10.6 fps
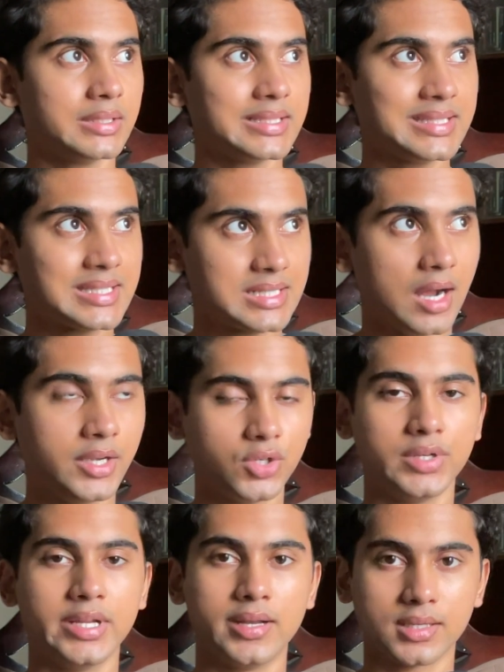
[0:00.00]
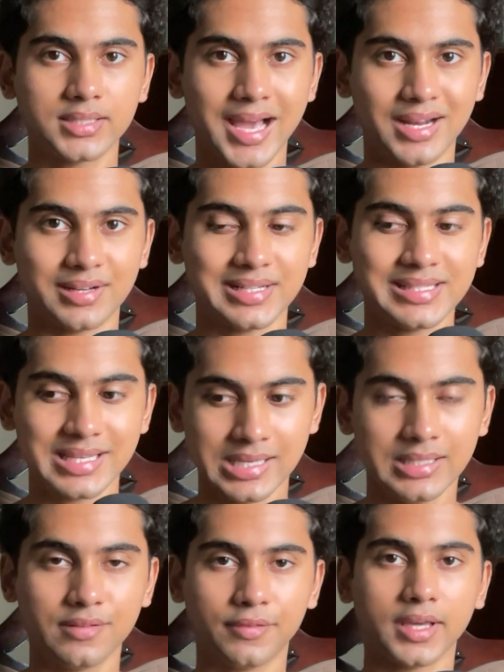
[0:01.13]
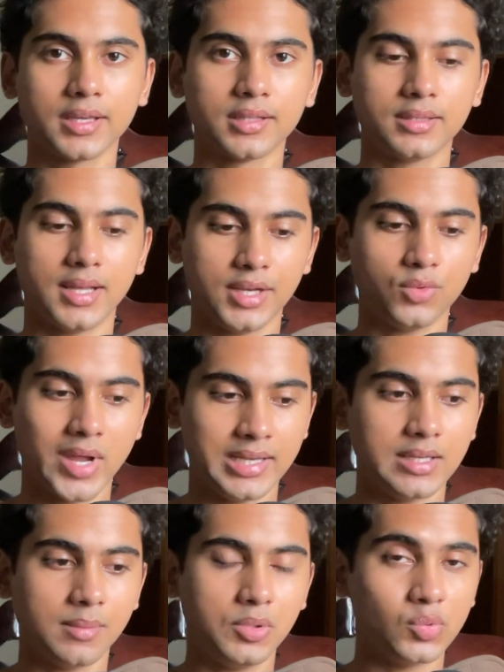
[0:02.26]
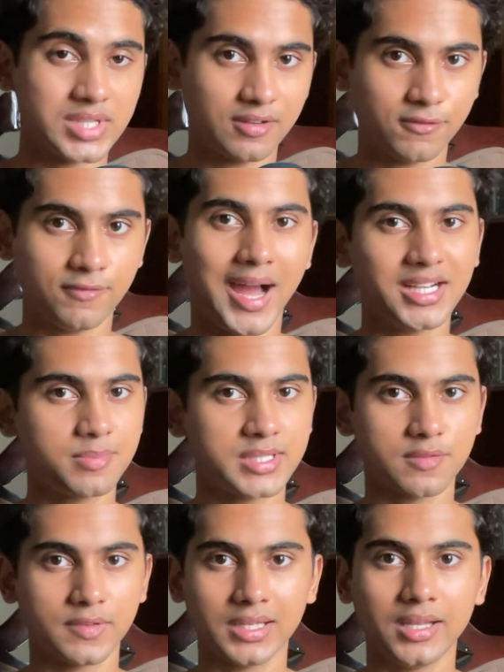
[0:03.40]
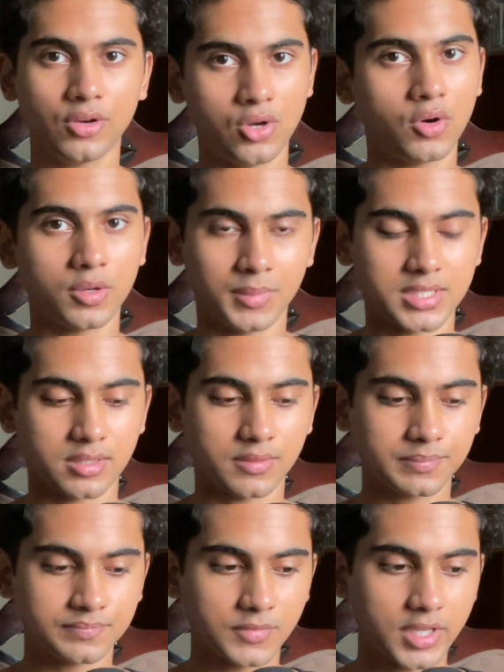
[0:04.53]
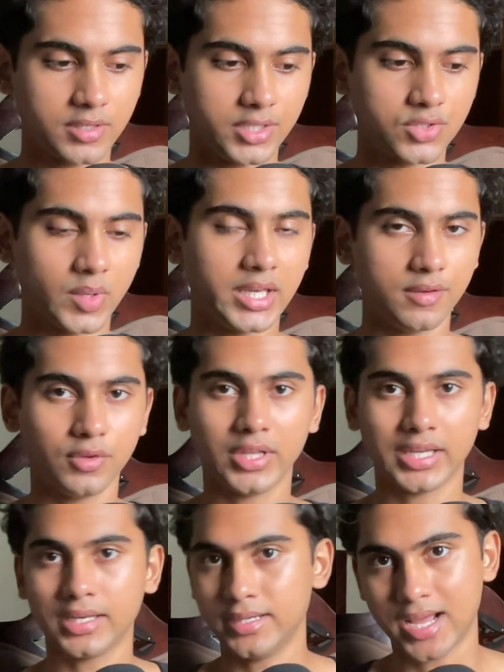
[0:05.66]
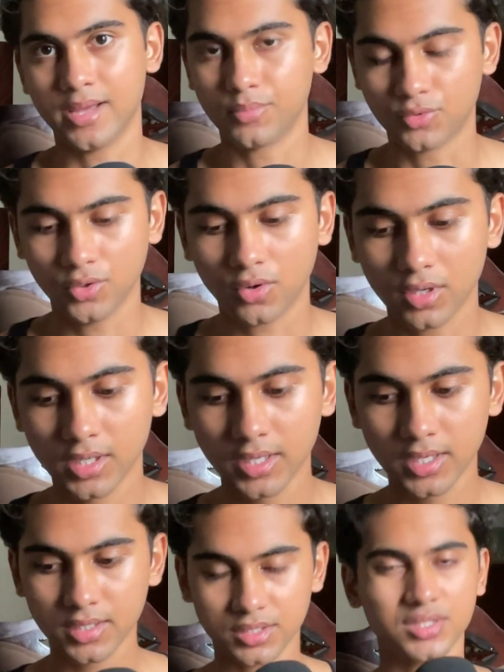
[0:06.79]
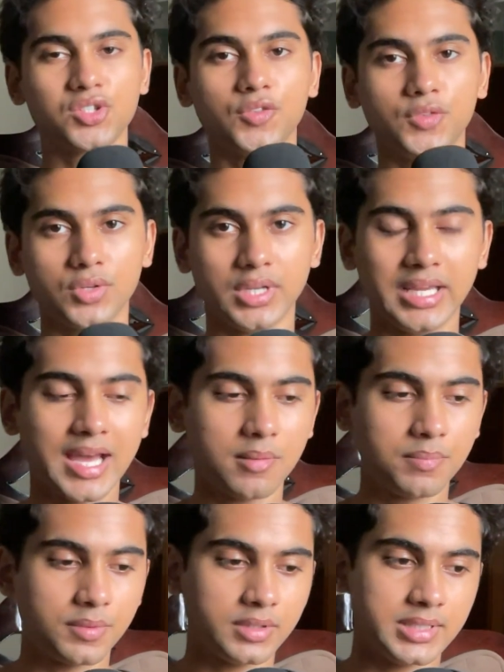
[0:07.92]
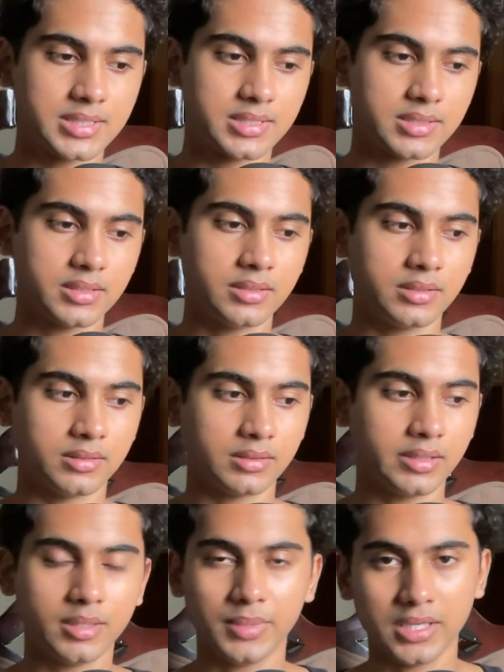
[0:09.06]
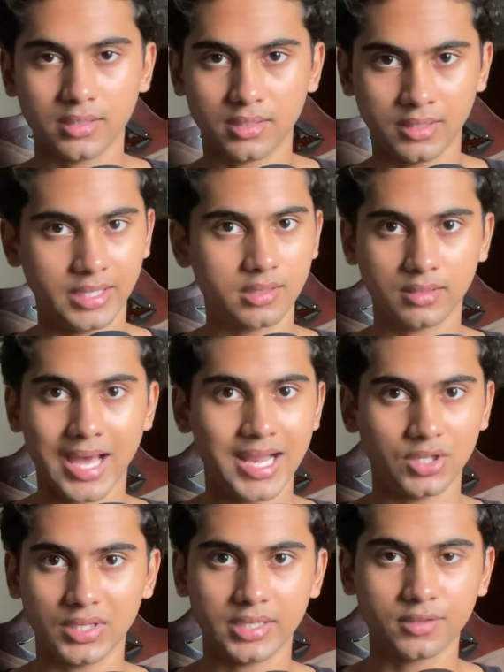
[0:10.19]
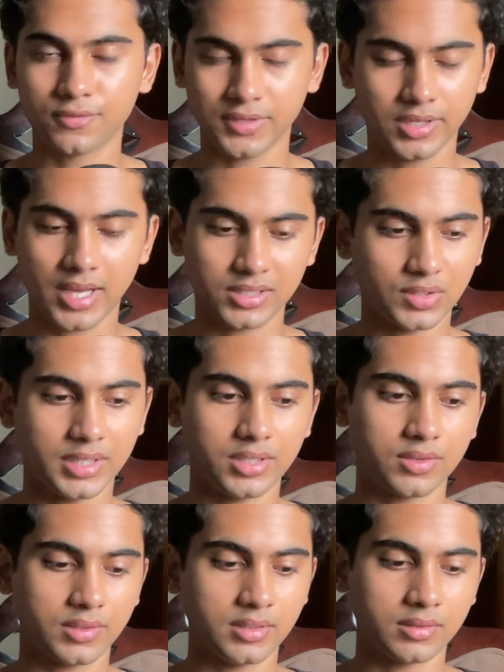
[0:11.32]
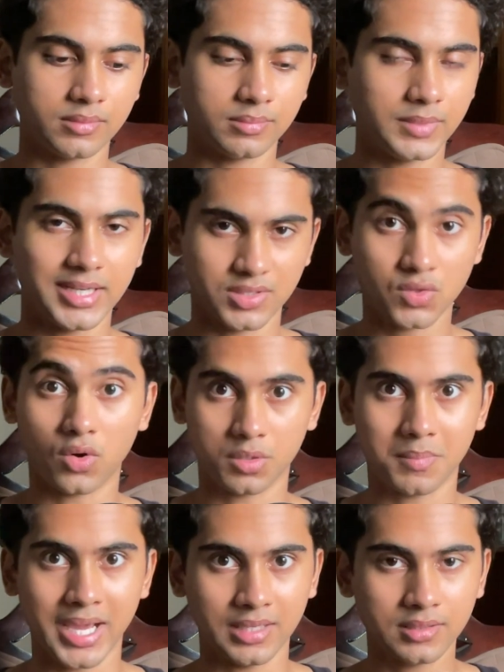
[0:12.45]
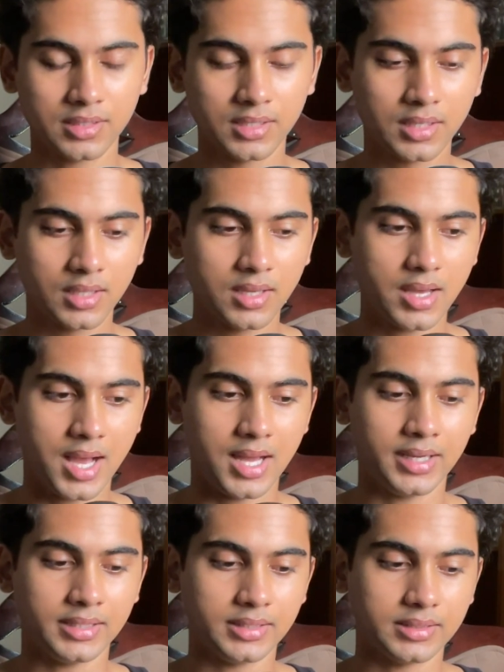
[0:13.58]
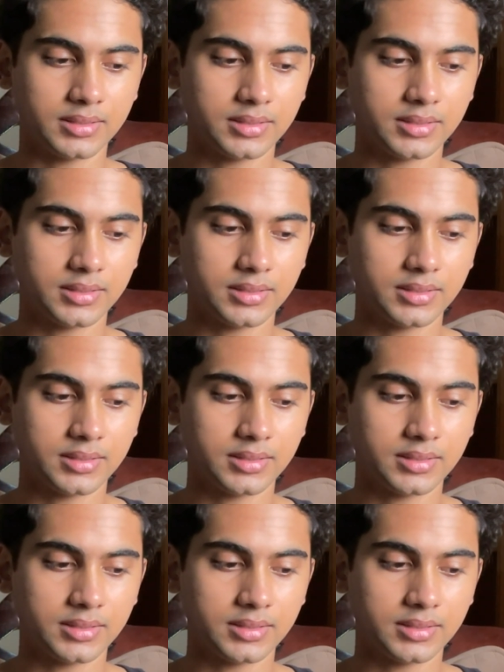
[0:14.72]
start to deduct calories in a way that you end up losing fat specifically and not muscle, right? So I gave you like an entire protocol. Just to give you a recap, there's gonna be like a calculator, free calculator that is not mine, and